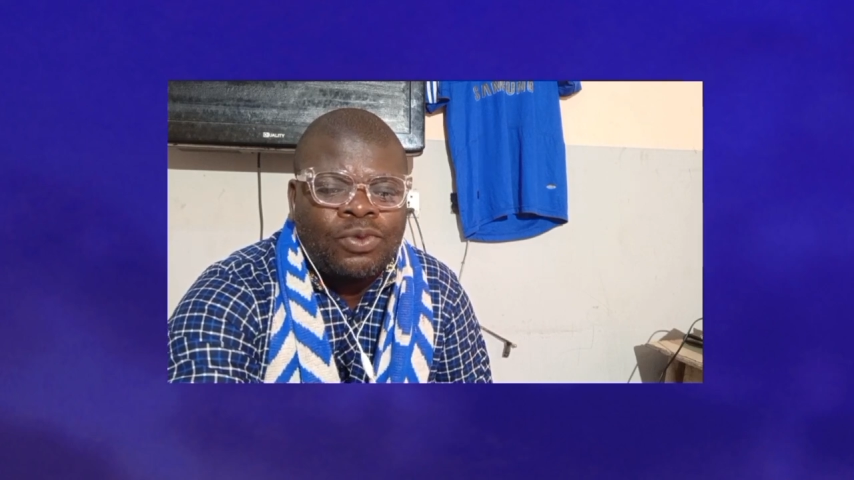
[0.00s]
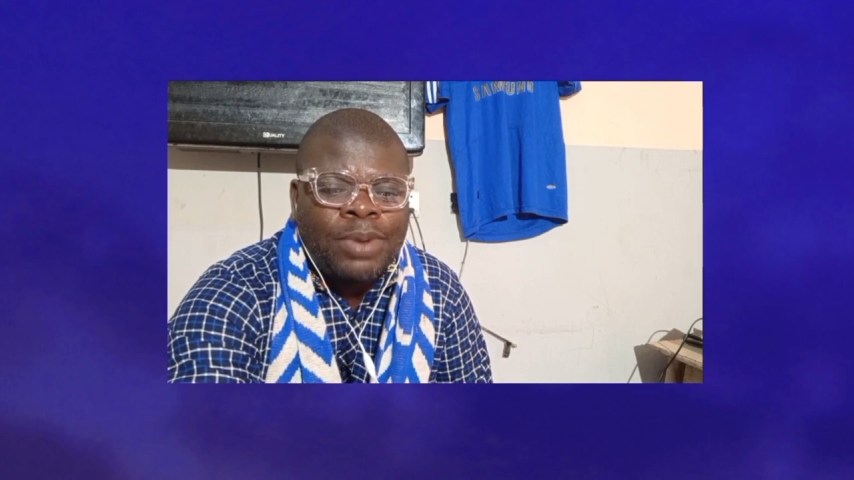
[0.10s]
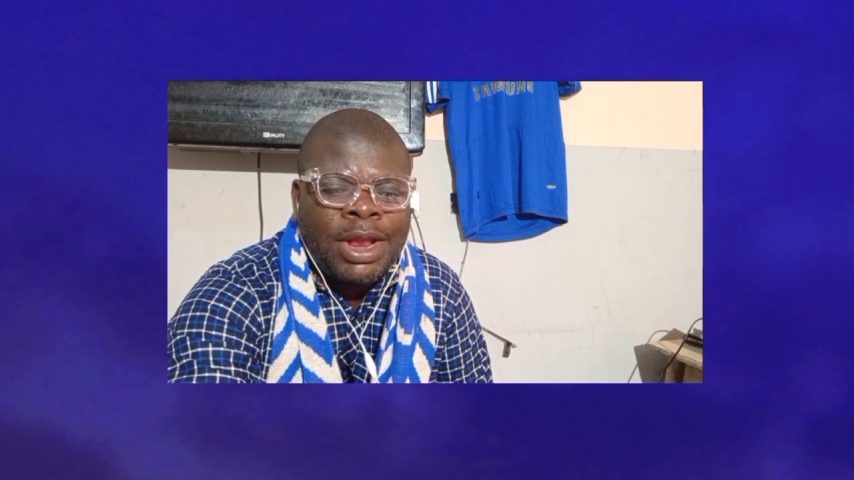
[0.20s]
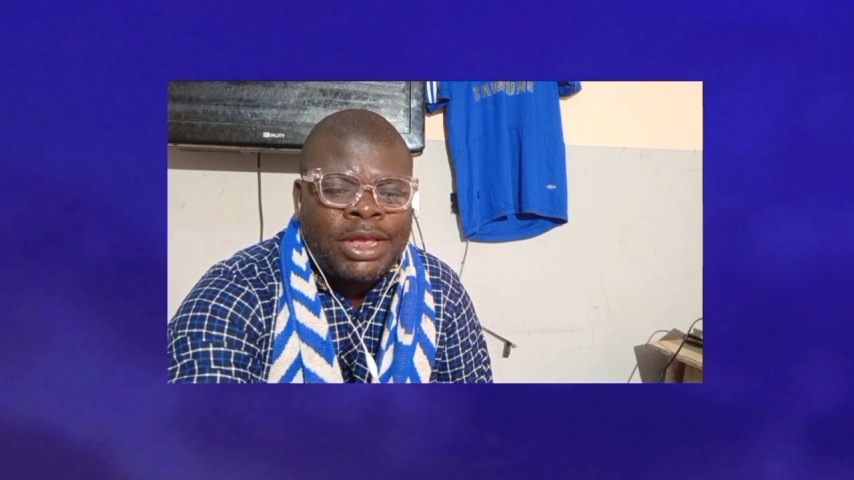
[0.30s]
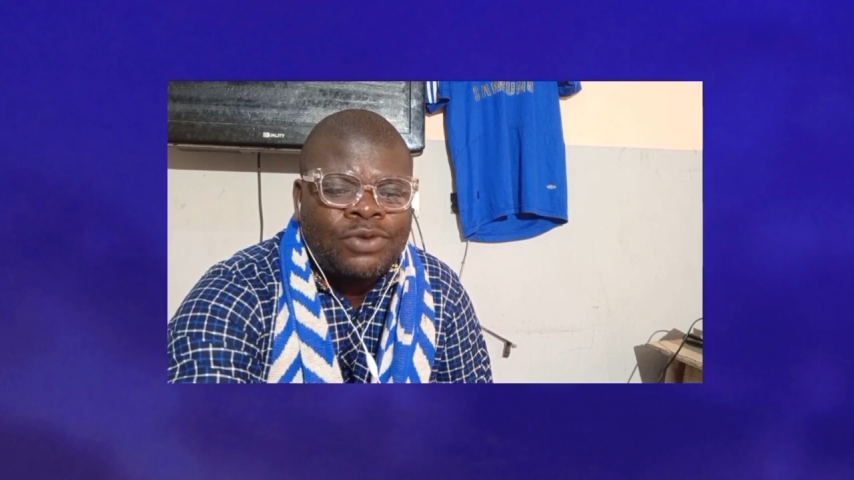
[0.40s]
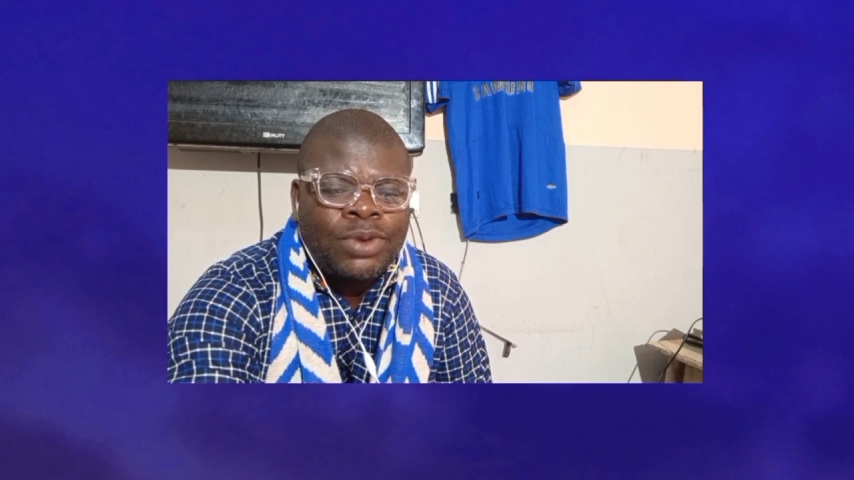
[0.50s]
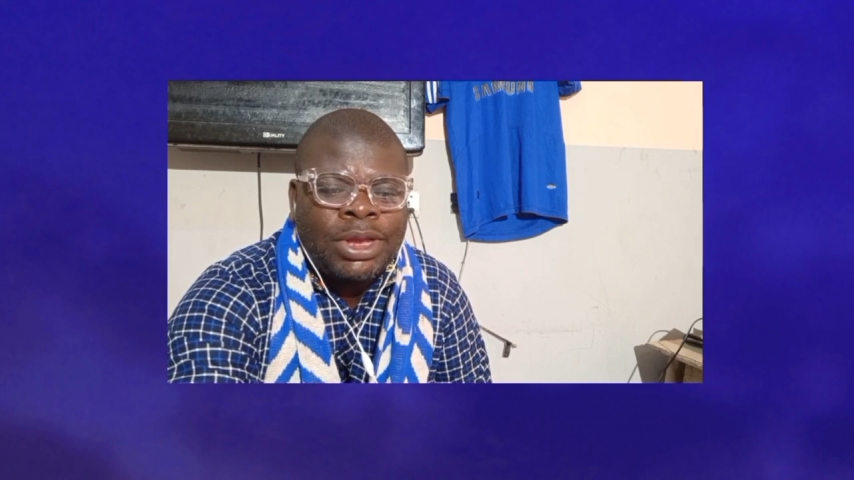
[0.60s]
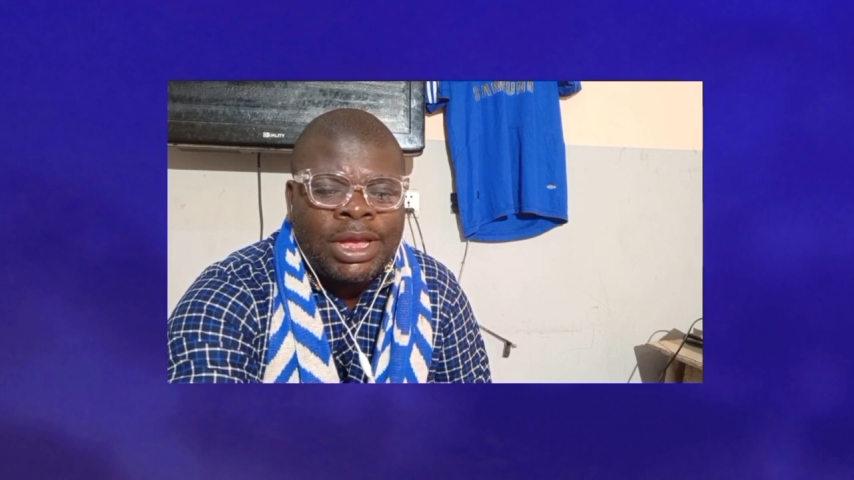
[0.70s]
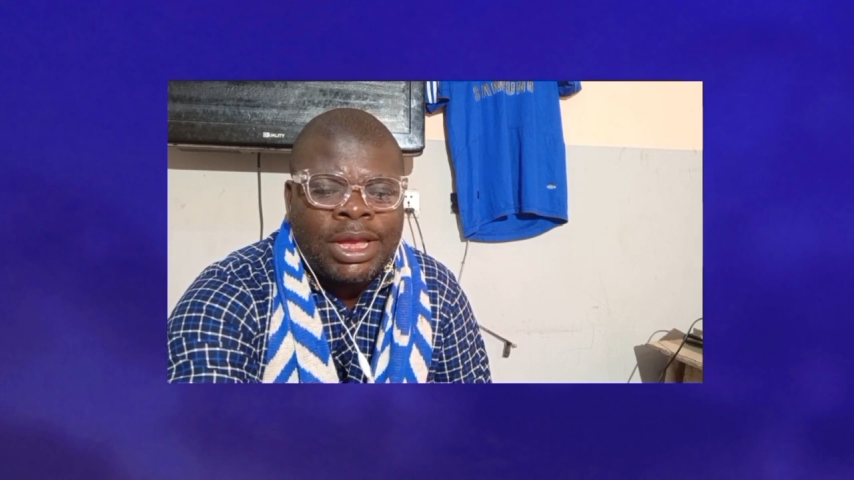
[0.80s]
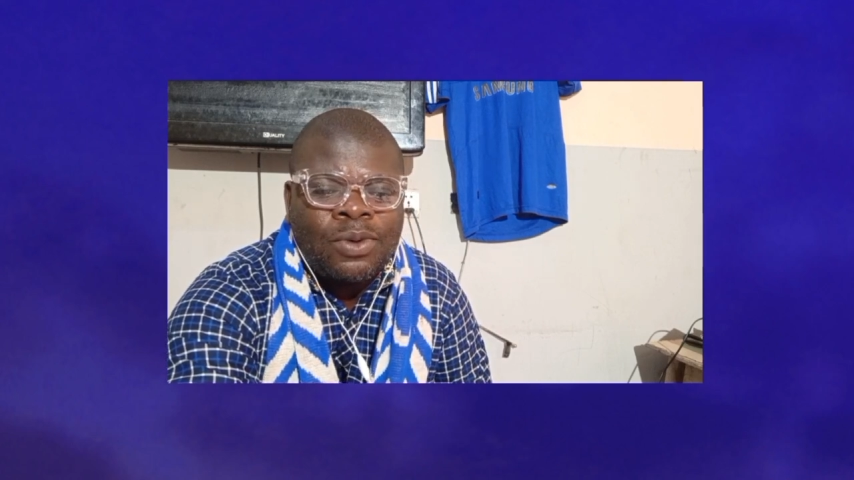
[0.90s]
to Palace,
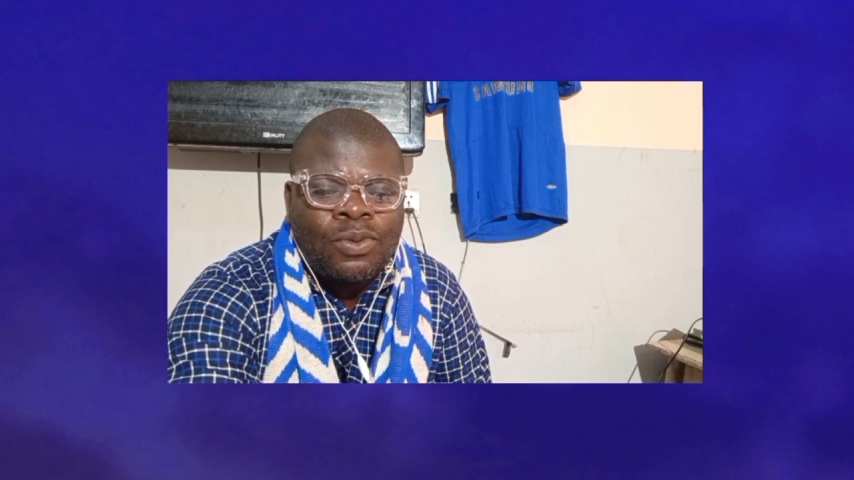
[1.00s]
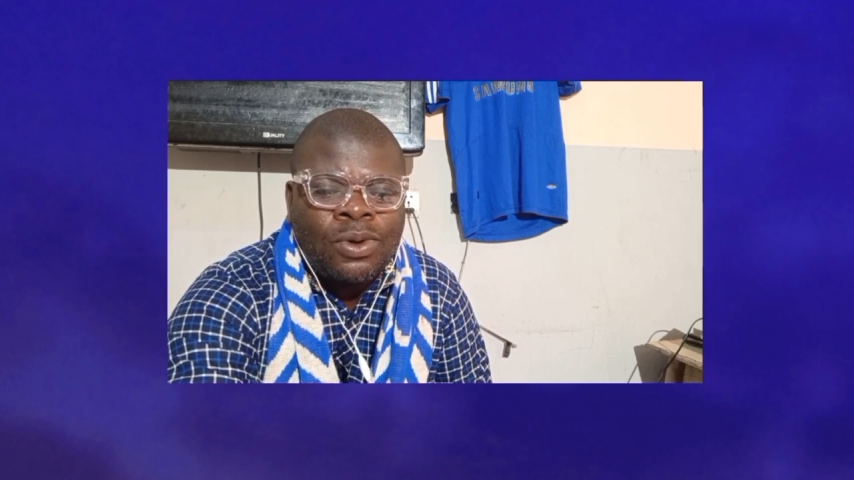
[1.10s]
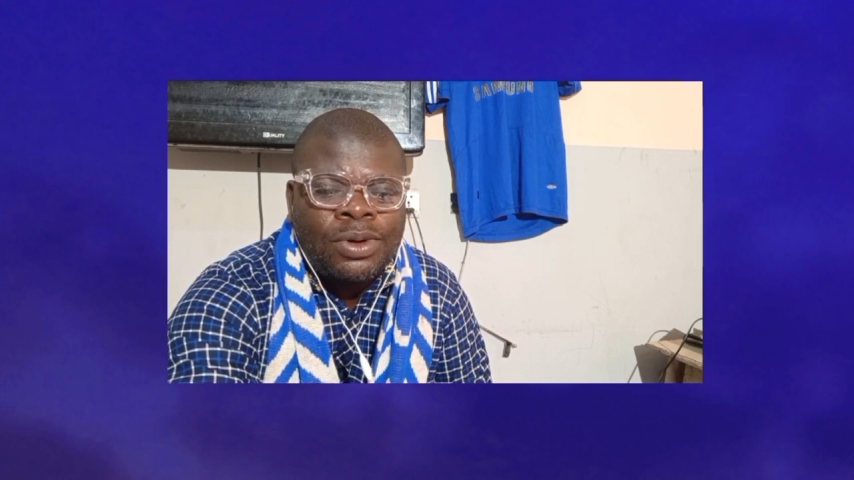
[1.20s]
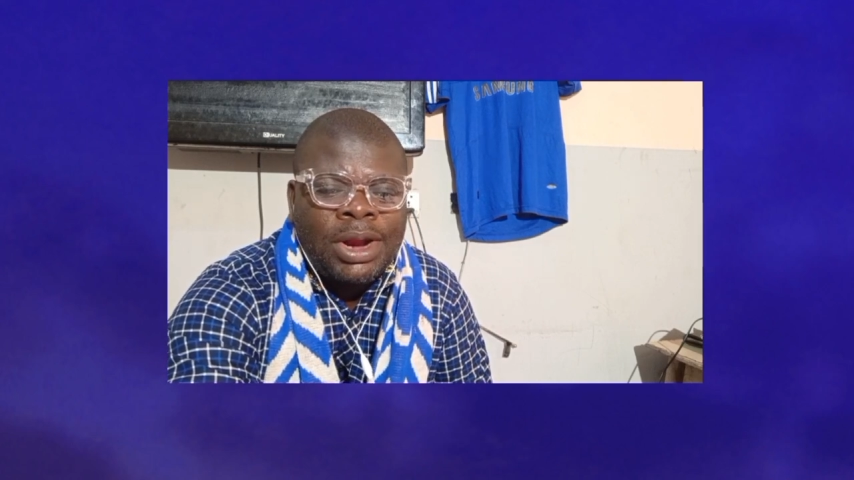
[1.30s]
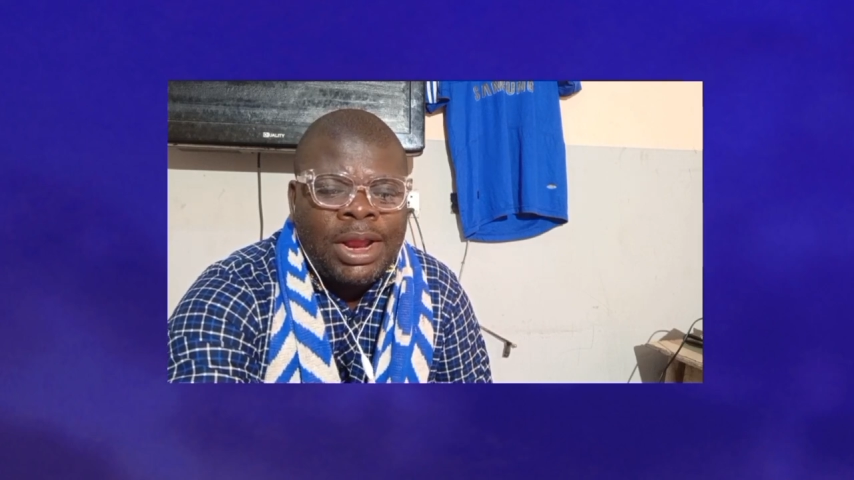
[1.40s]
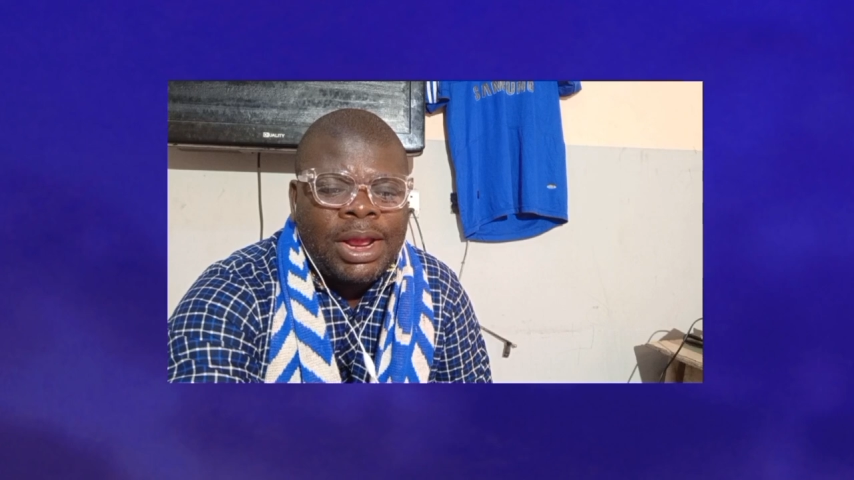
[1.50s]
we again won